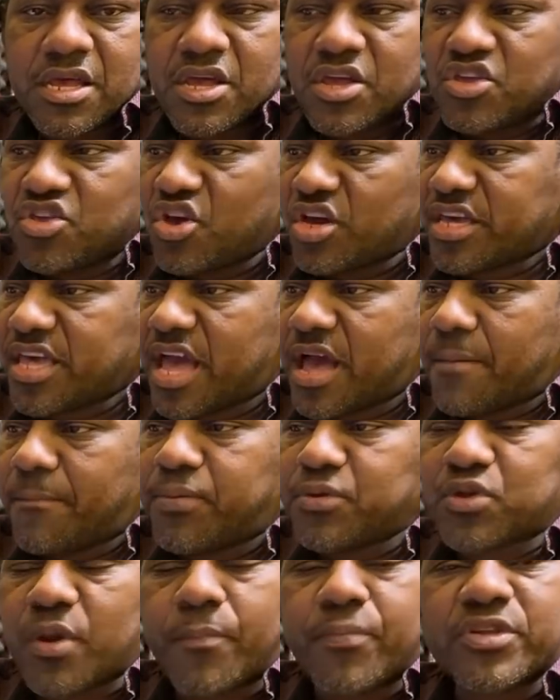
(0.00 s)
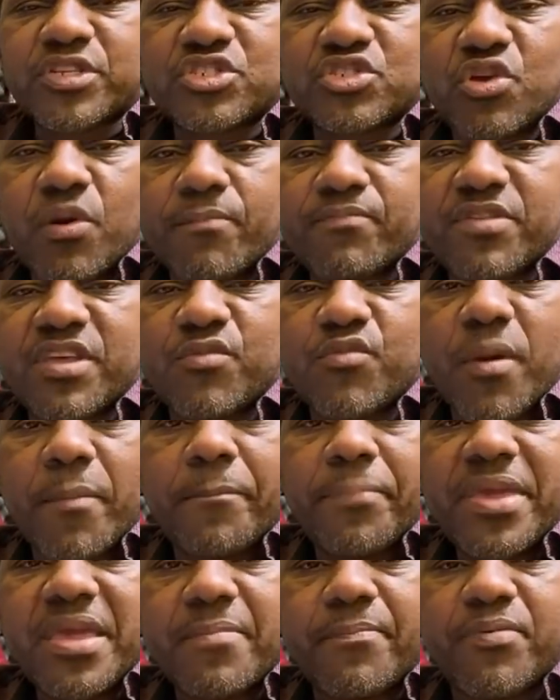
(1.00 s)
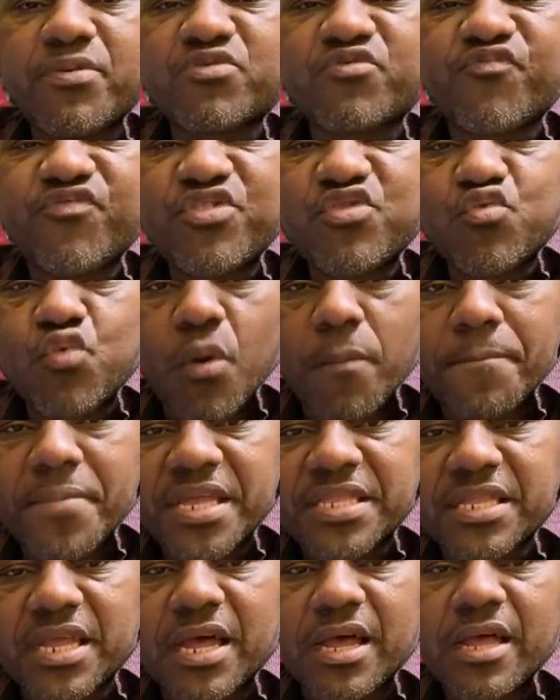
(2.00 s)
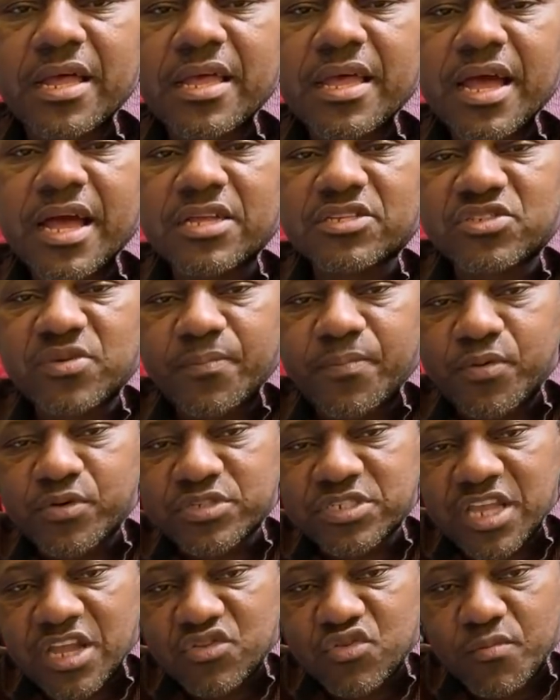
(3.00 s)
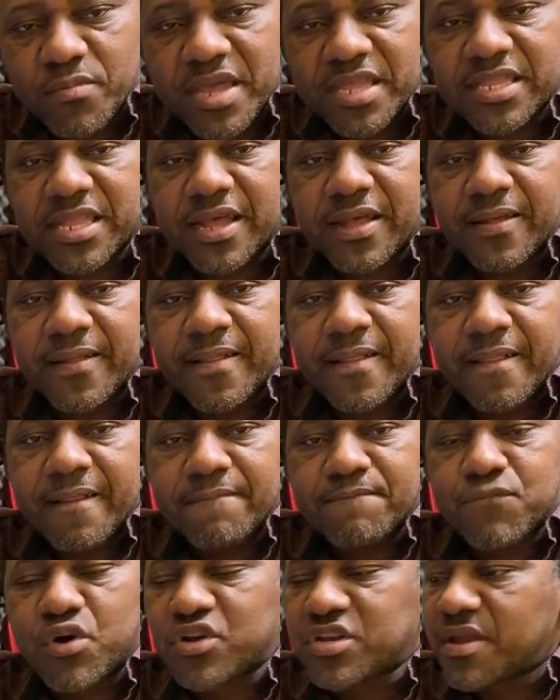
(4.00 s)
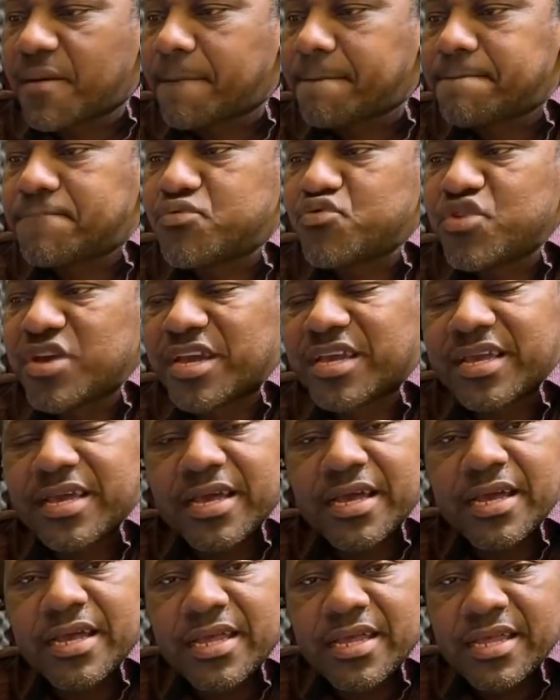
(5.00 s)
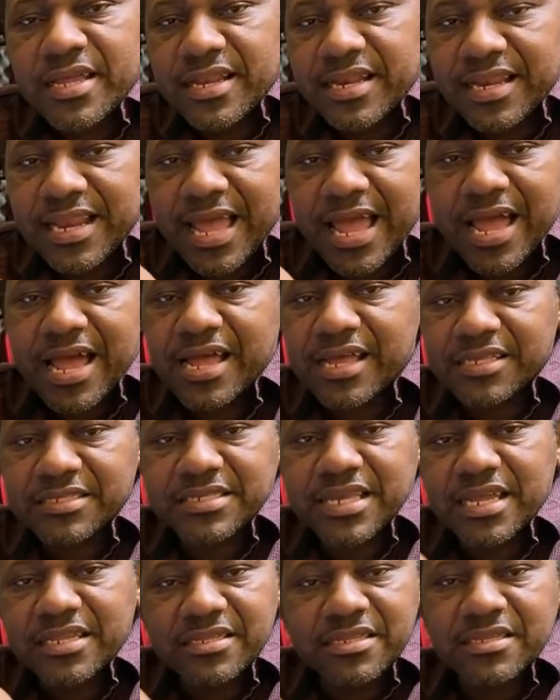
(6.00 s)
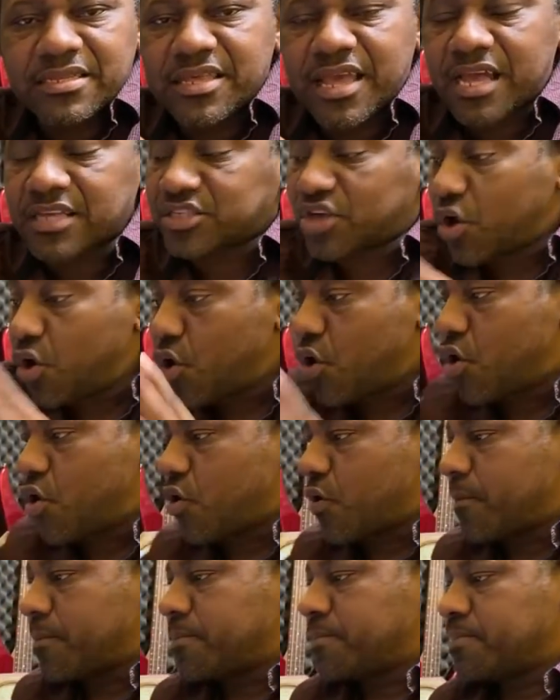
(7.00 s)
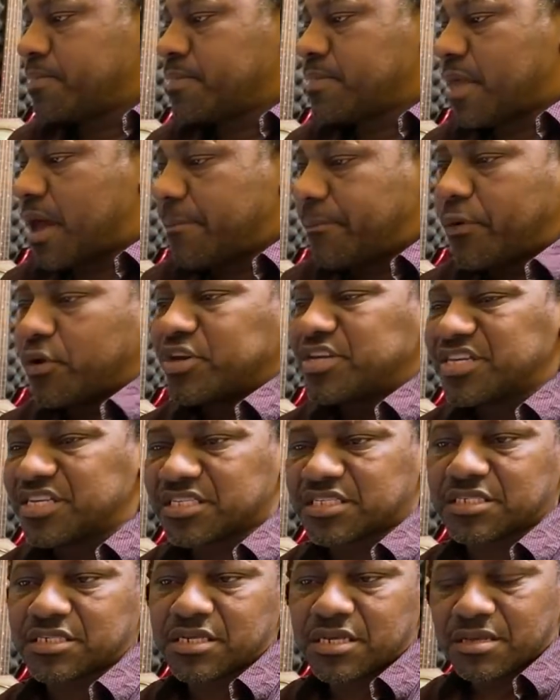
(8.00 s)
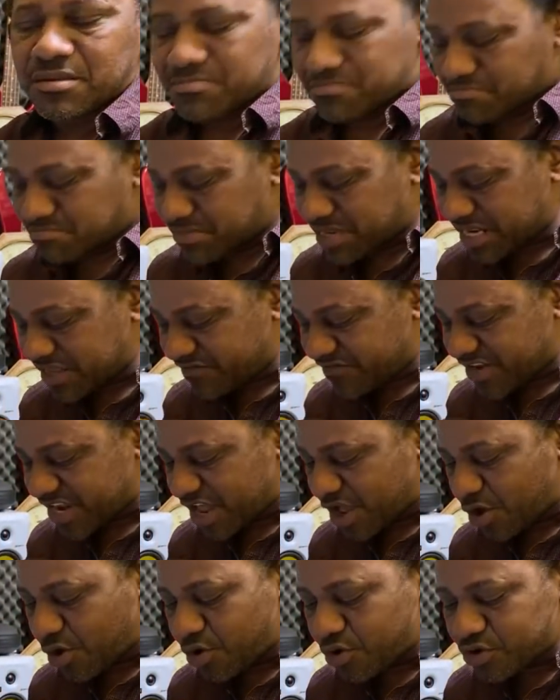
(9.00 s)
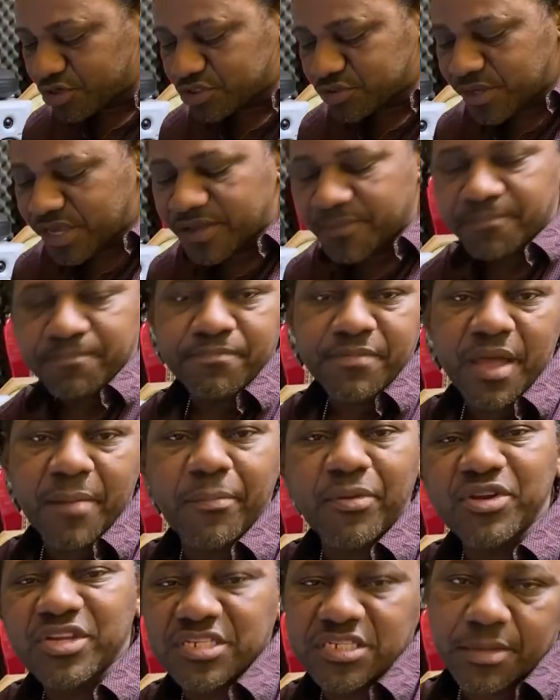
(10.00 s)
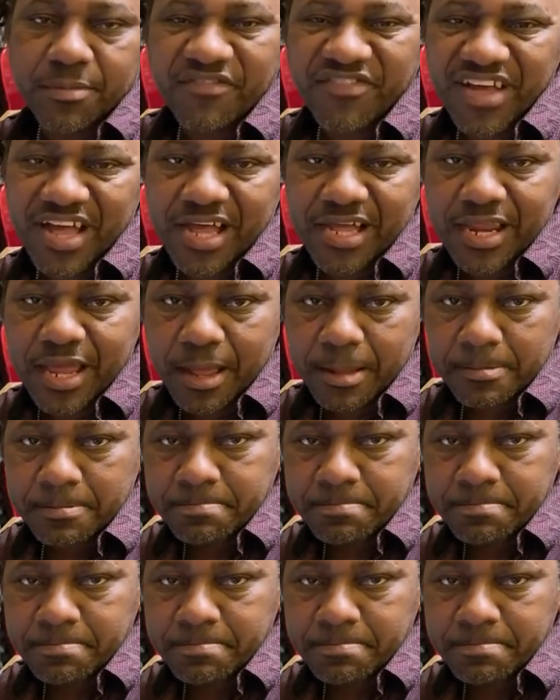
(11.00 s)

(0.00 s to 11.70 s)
you can not put up with something where people to know better and supposed to do better, but them break laws and you say, oh, a police. Me living in a house where a police are my father.